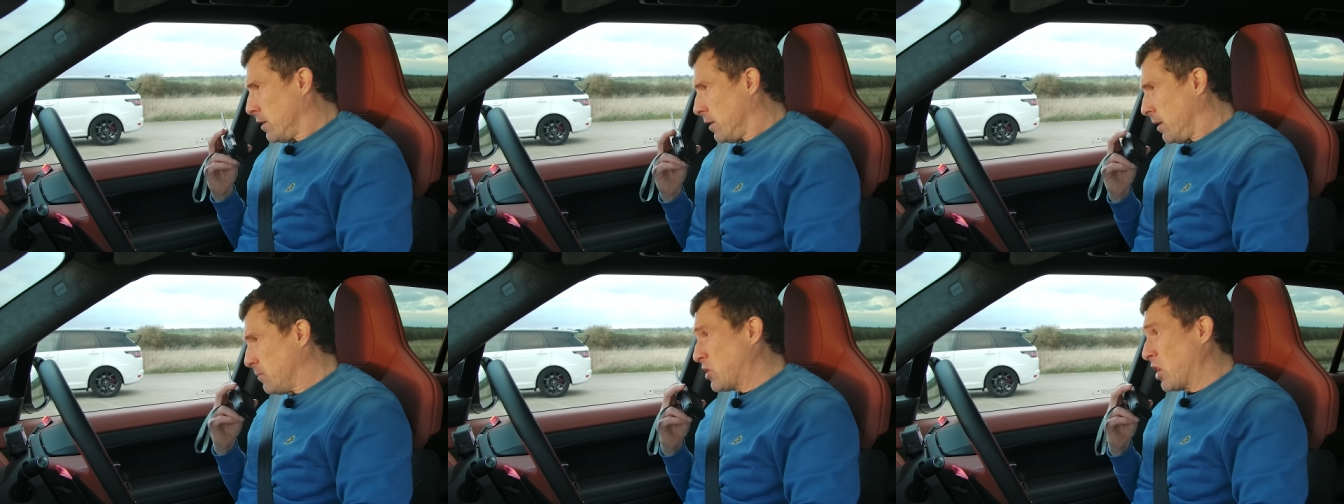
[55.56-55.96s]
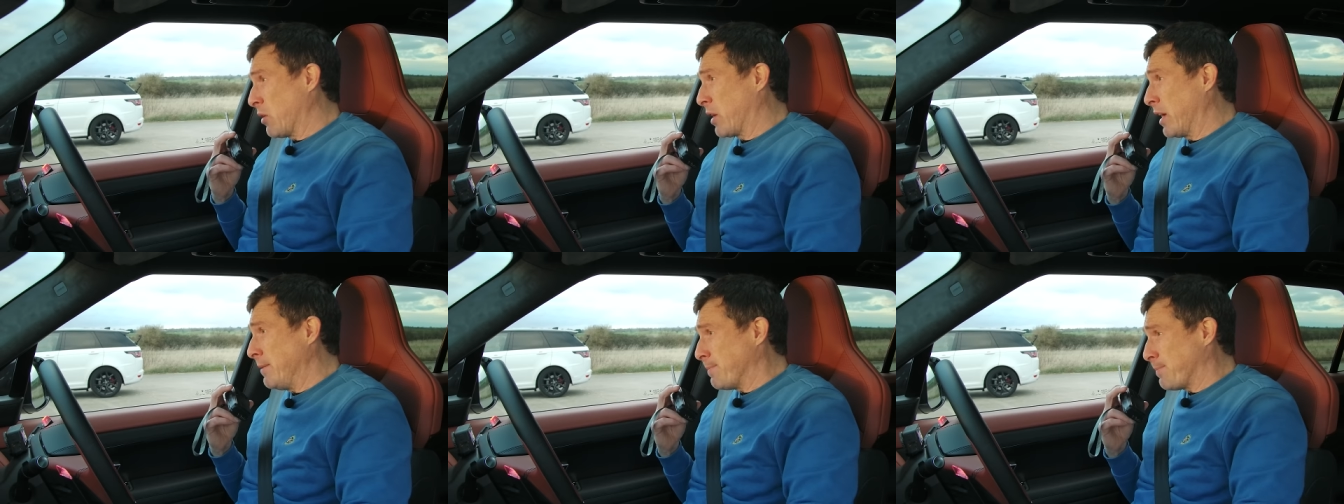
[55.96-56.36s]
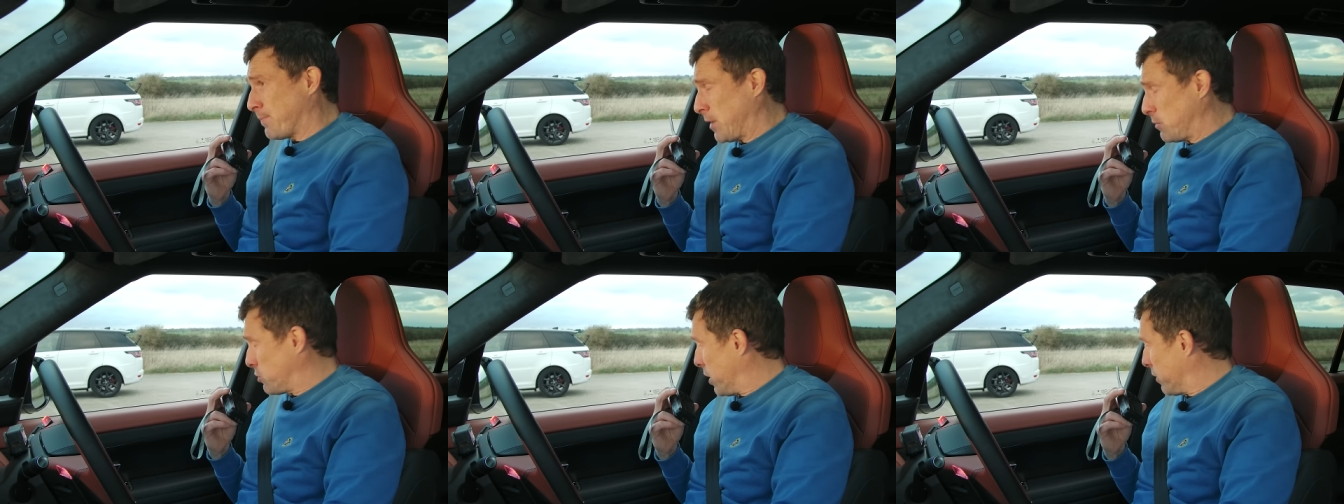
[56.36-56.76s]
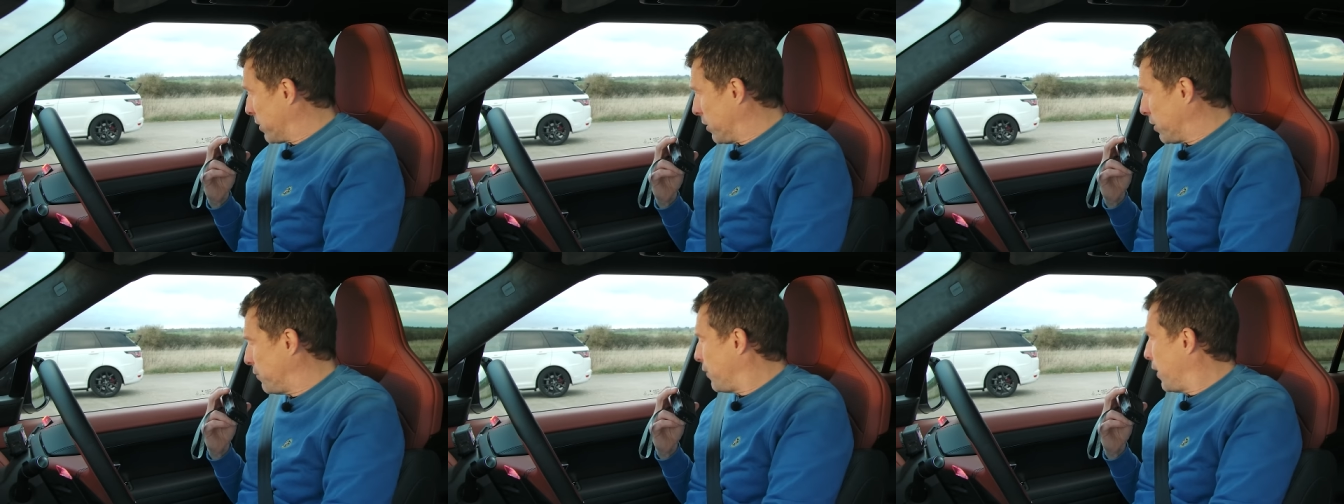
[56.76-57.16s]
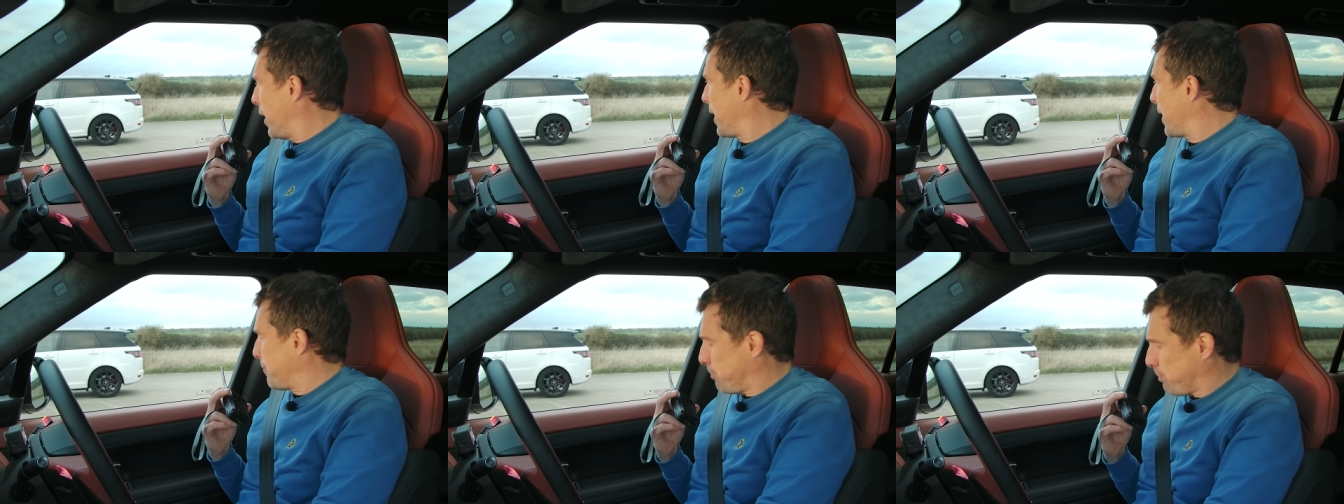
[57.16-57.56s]
I'm choking. I'm choking on a
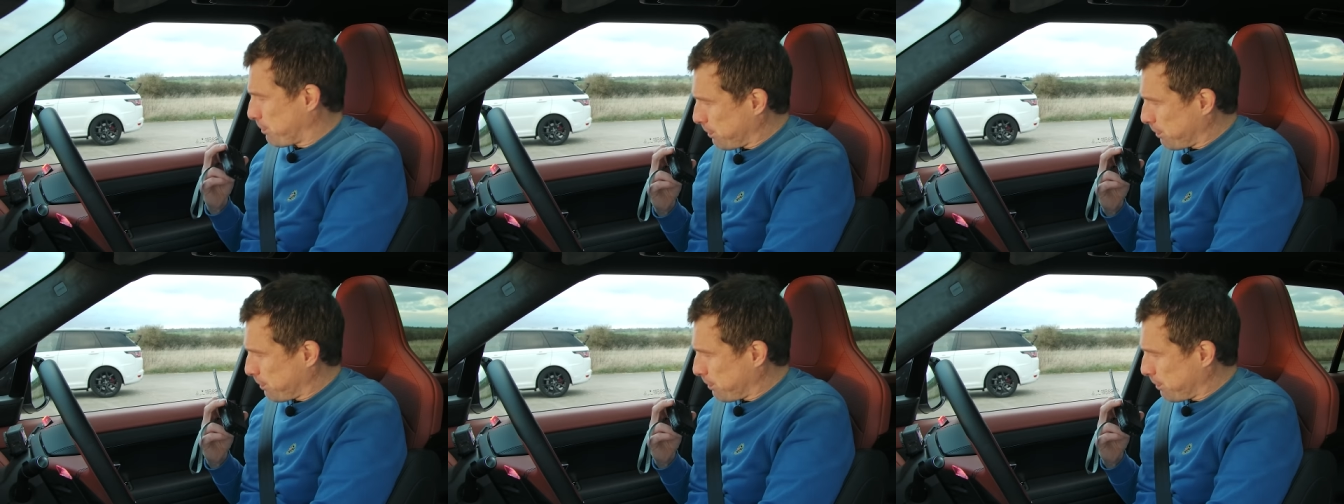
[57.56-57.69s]
fly.